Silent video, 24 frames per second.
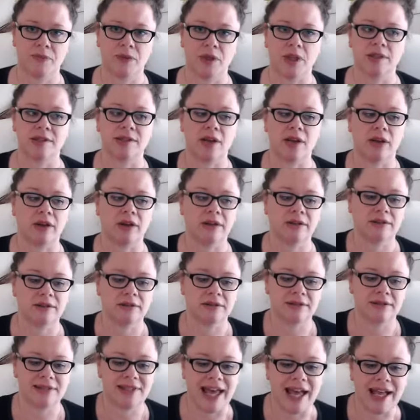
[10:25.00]
So
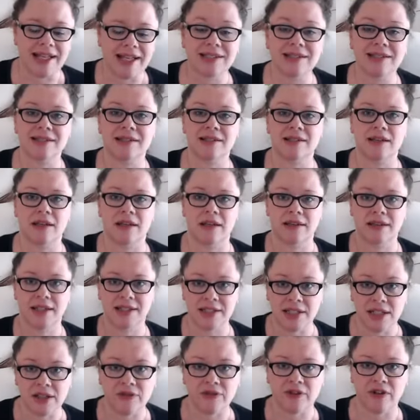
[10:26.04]
that's the
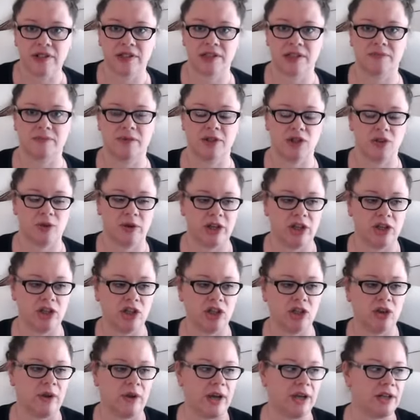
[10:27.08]
difference between
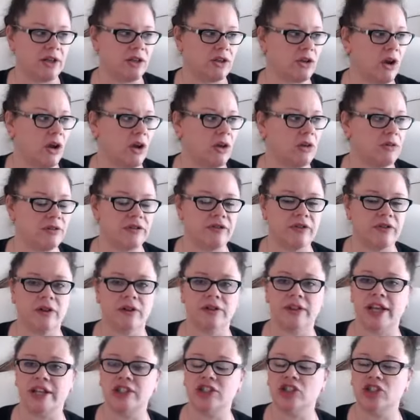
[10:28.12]
you and a cold
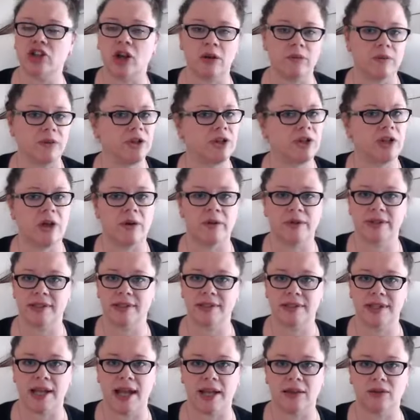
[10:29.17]
referral. They don't want to go and
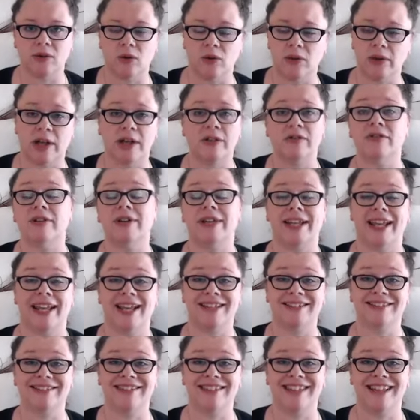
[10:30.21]
start all over
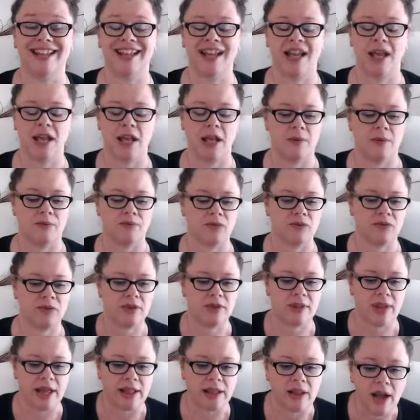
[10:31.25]
again.
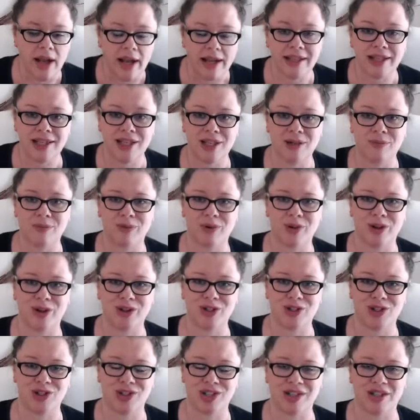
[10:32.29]
They like the
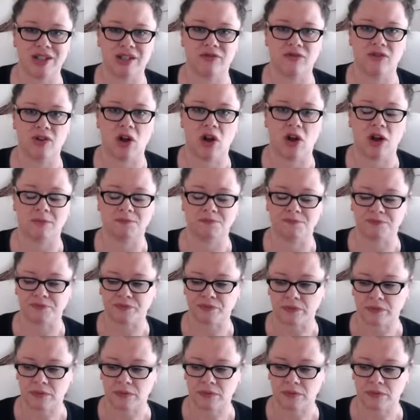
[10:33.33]
approach that you've got.